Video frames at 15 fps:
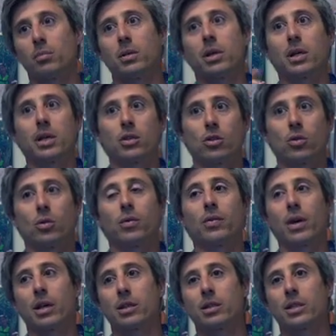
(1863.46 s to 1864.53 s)
million, so we've
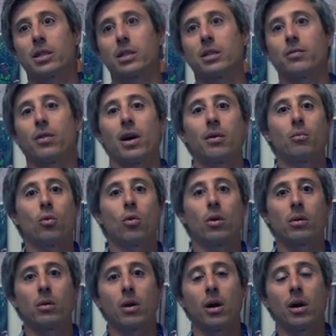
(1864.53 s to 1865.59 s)
got 65
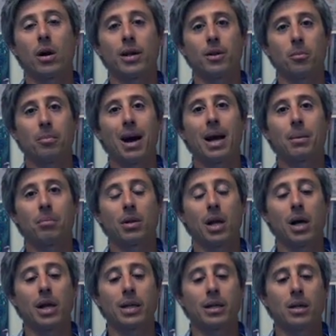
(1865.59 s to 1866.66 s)
more in the
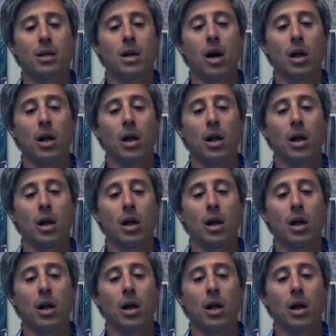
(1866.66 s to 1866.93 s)
pipeline.